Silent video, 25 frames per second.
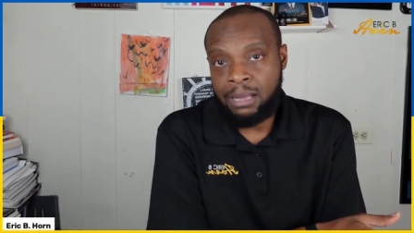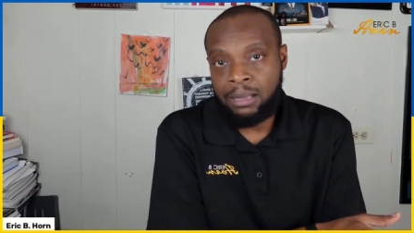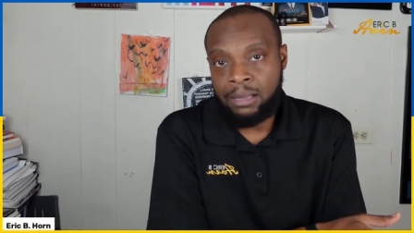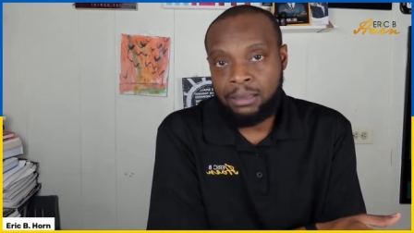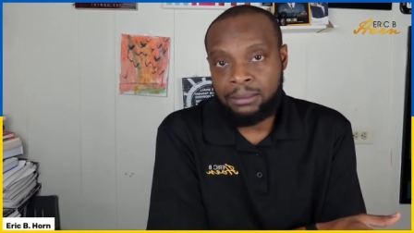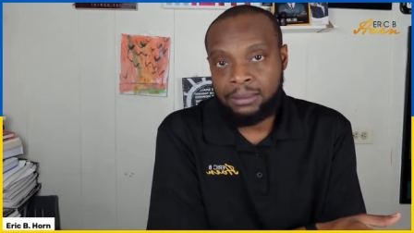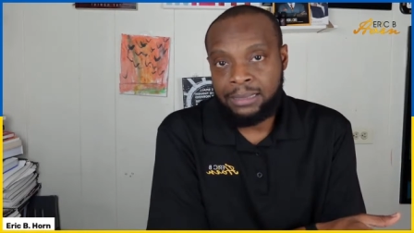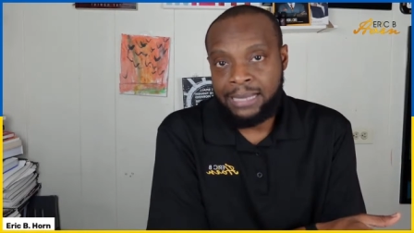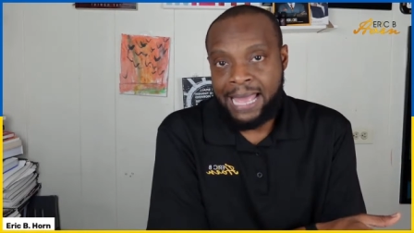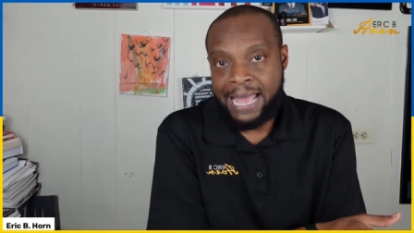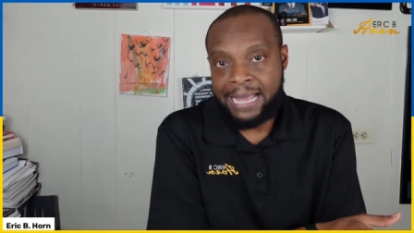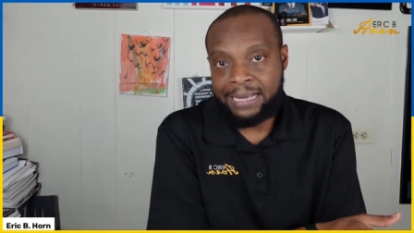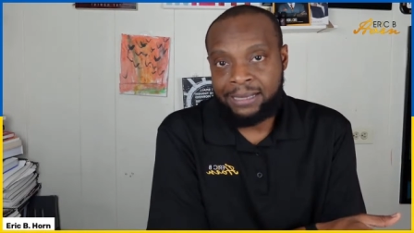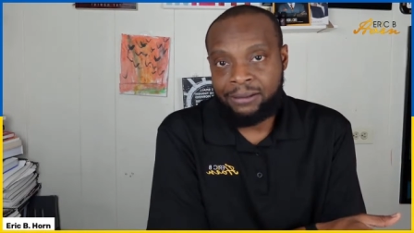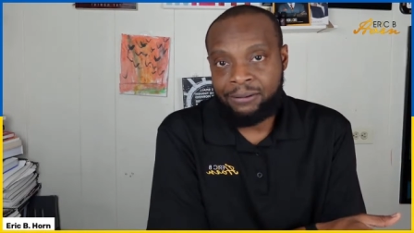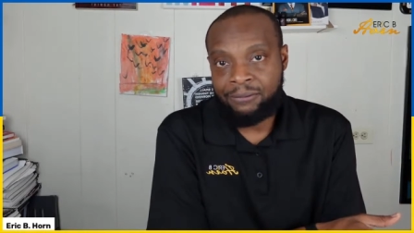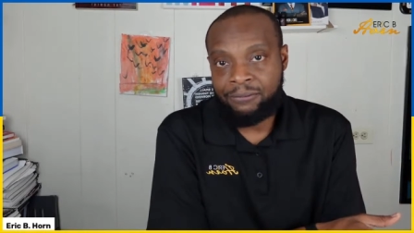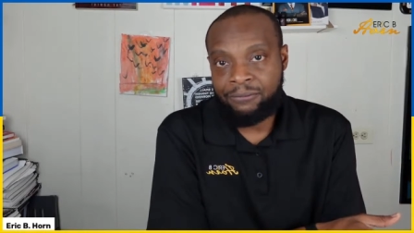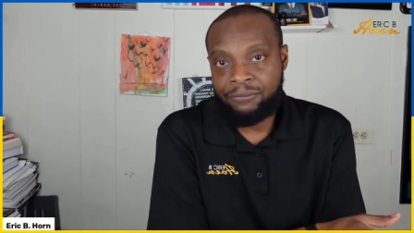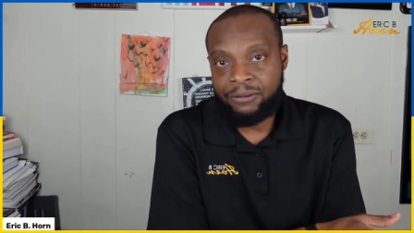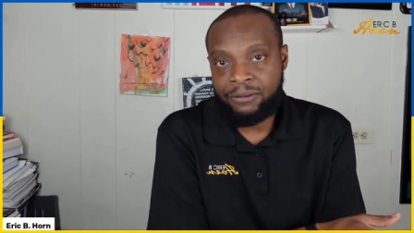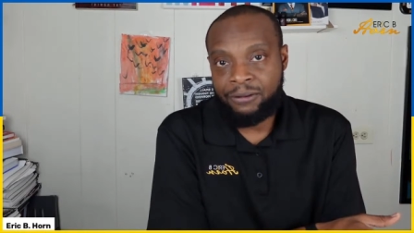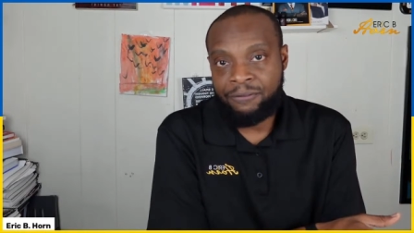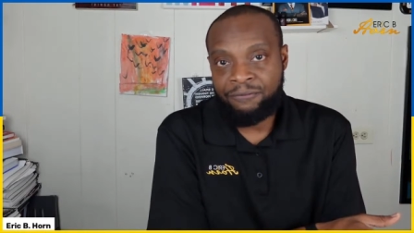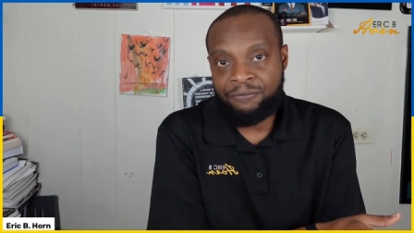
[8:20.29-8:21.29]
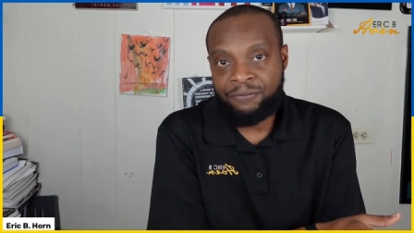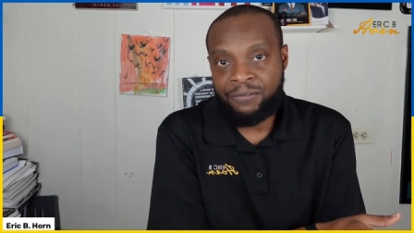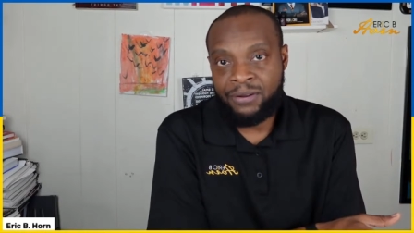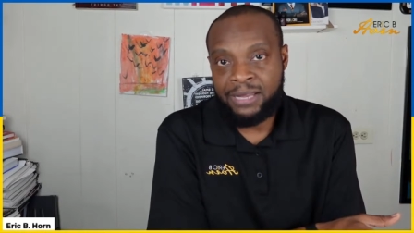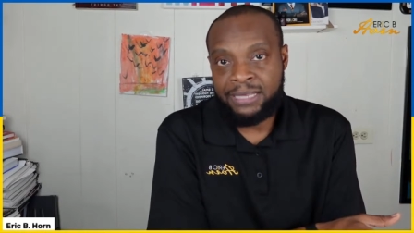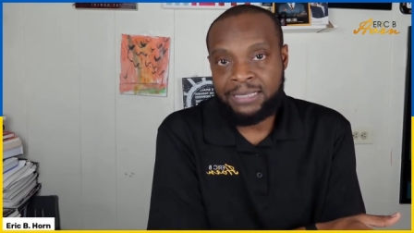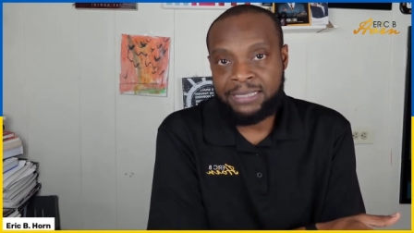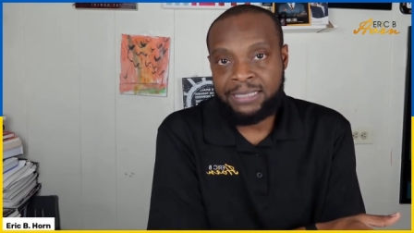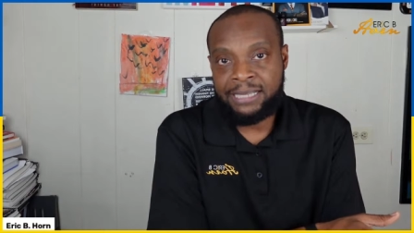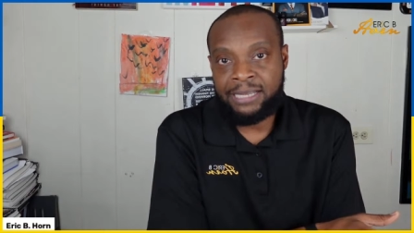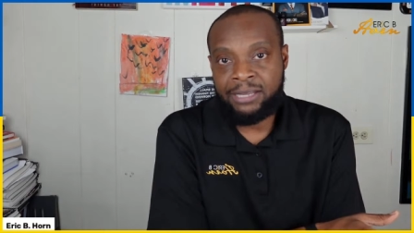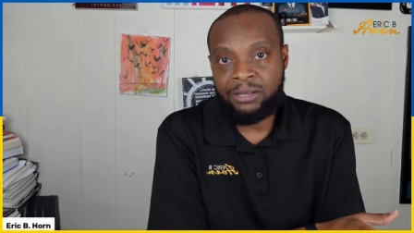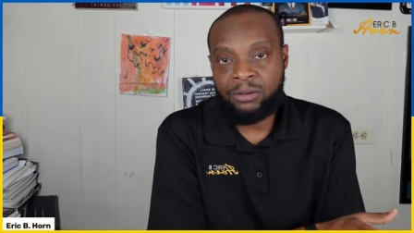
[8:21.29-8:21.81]
a lack of
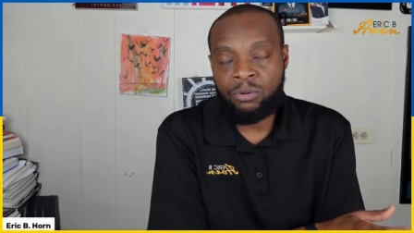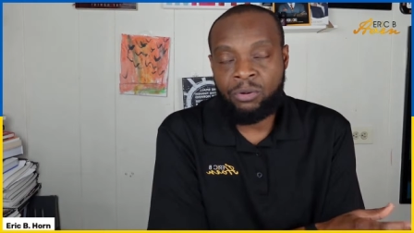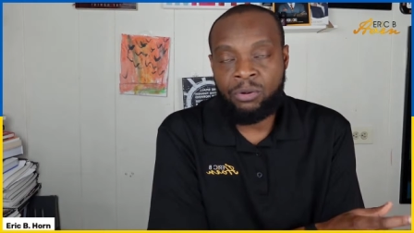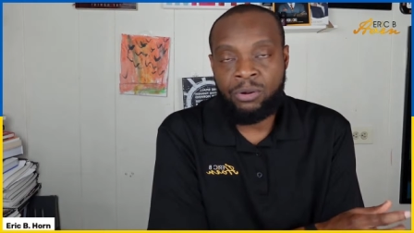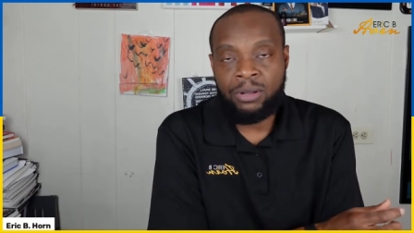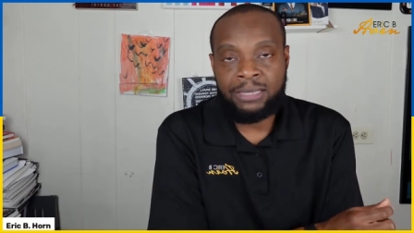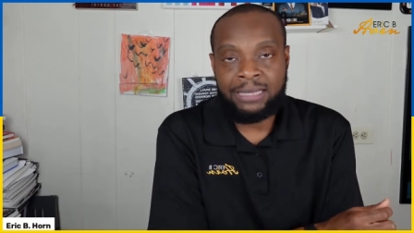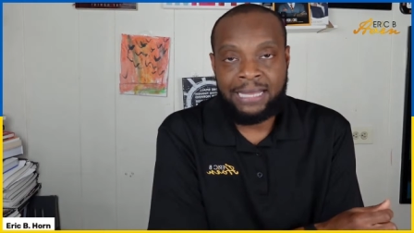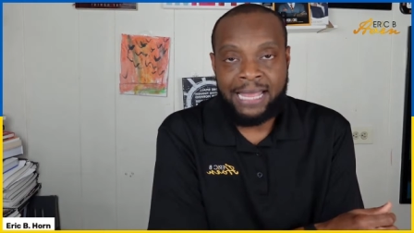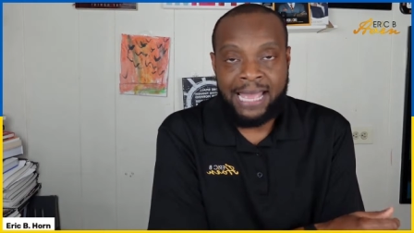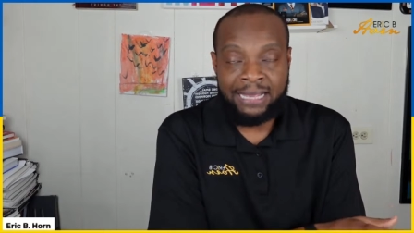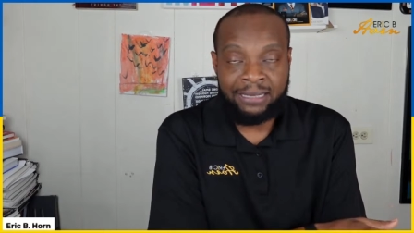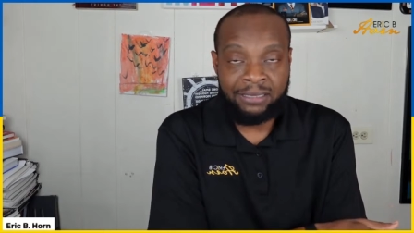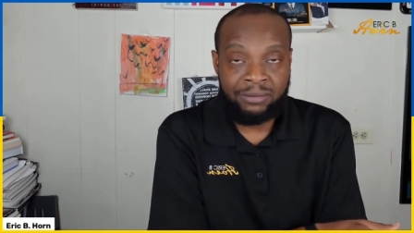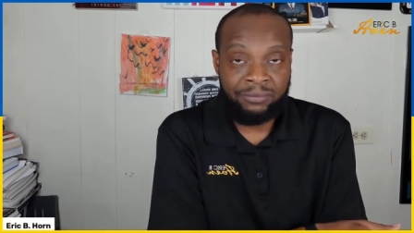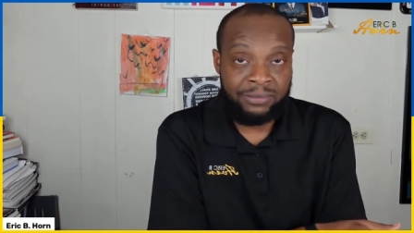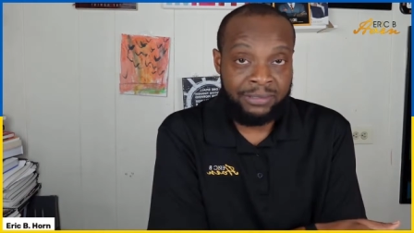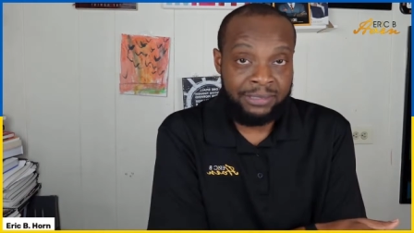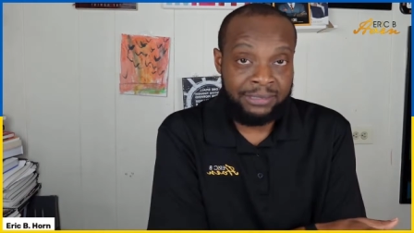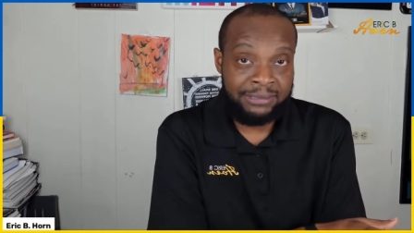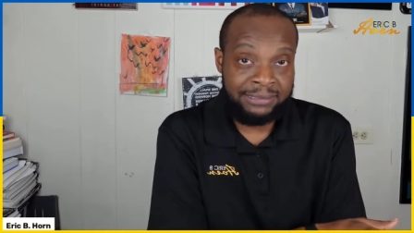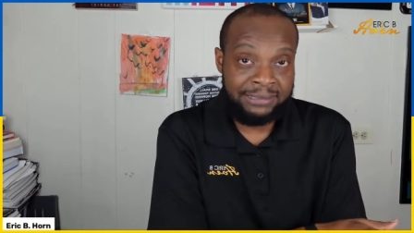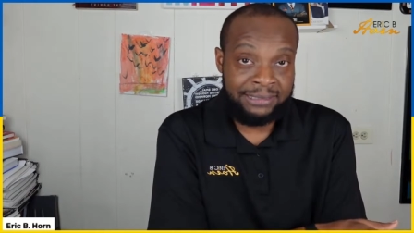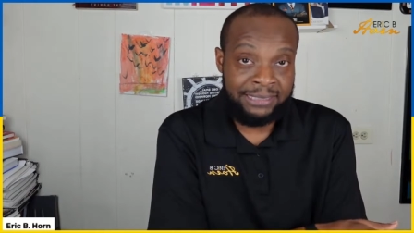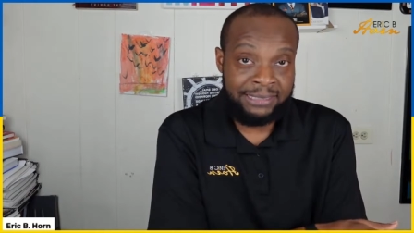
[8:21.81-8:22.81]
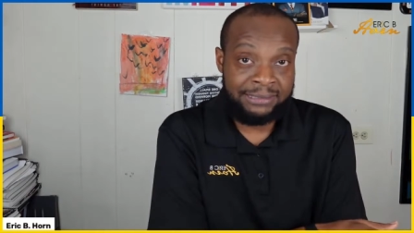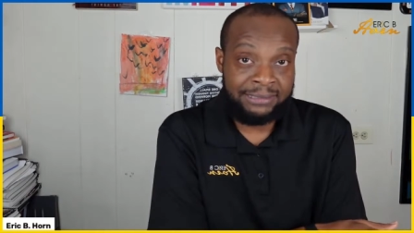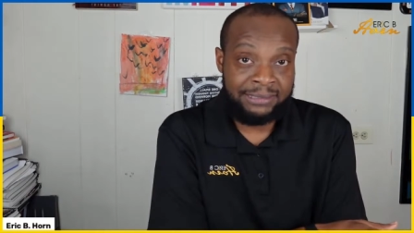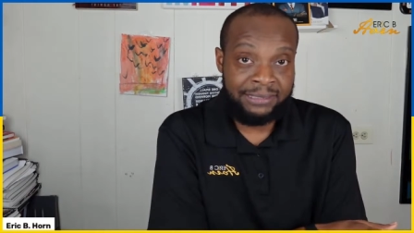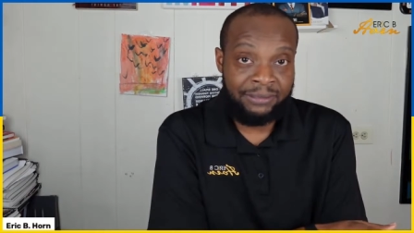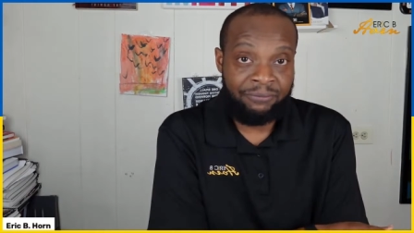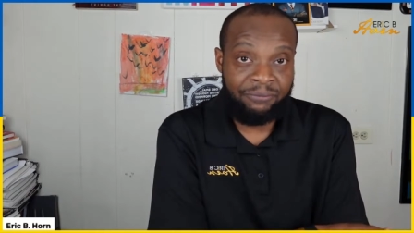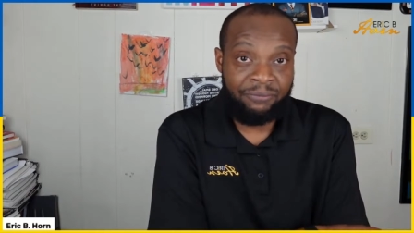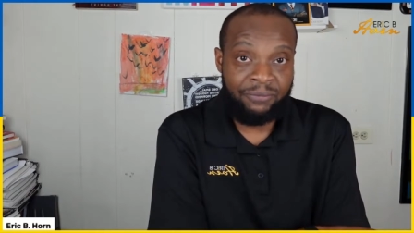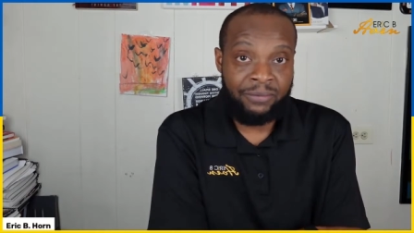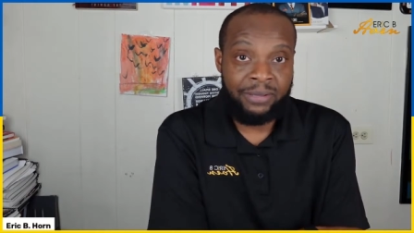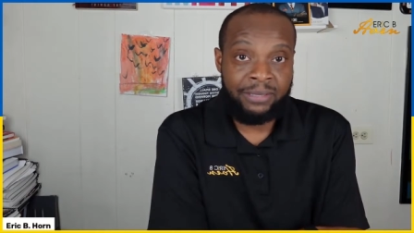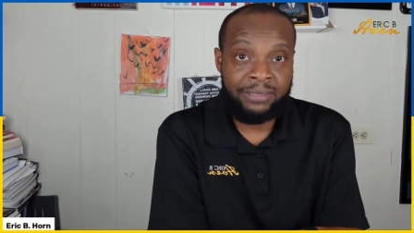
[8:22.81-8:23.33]
funding or a lack of
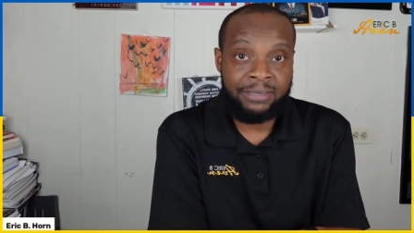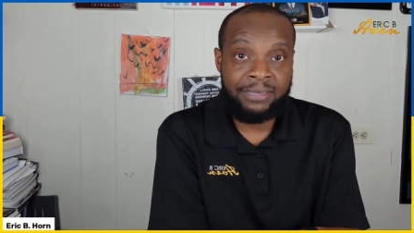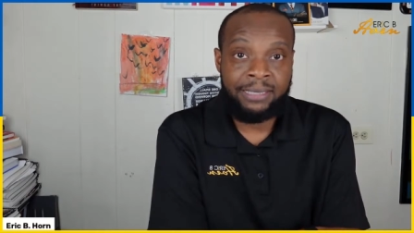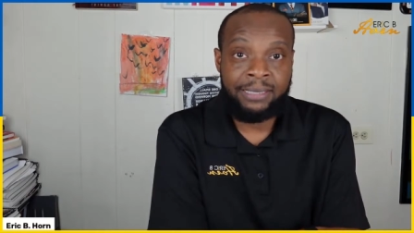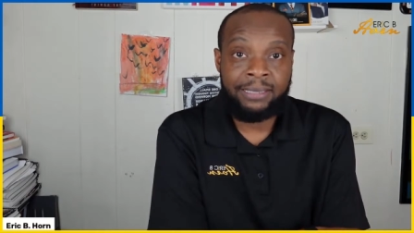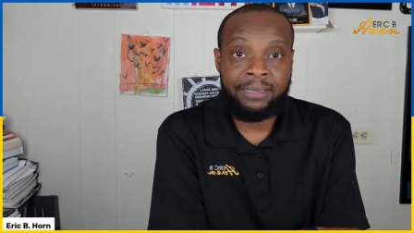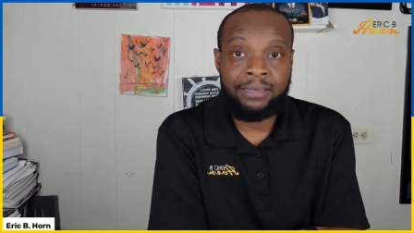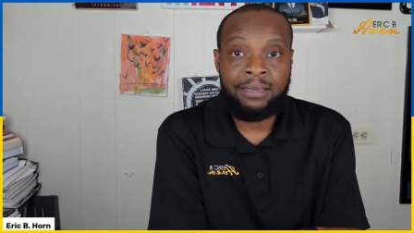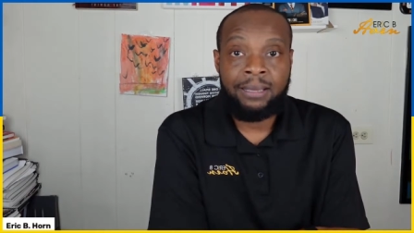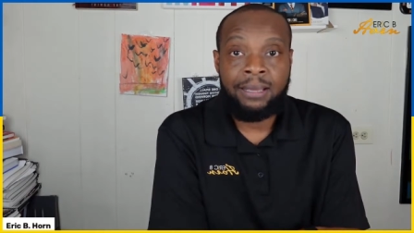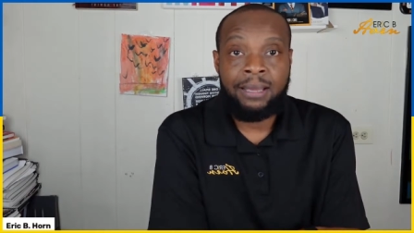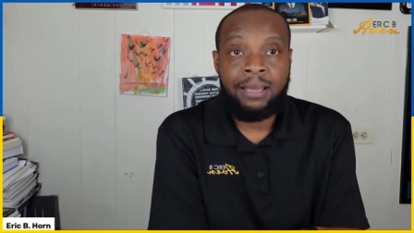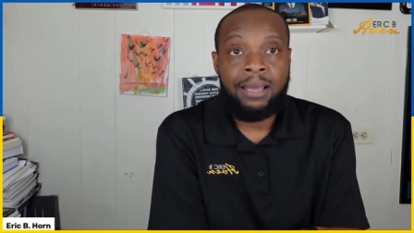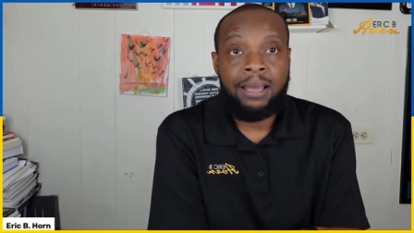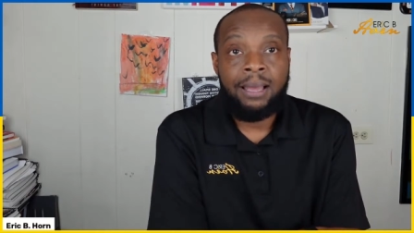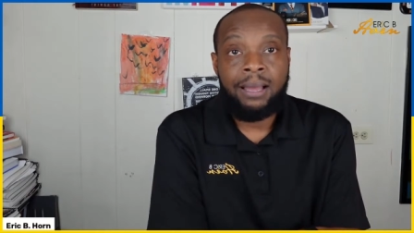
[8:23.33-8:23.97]
consistent funding.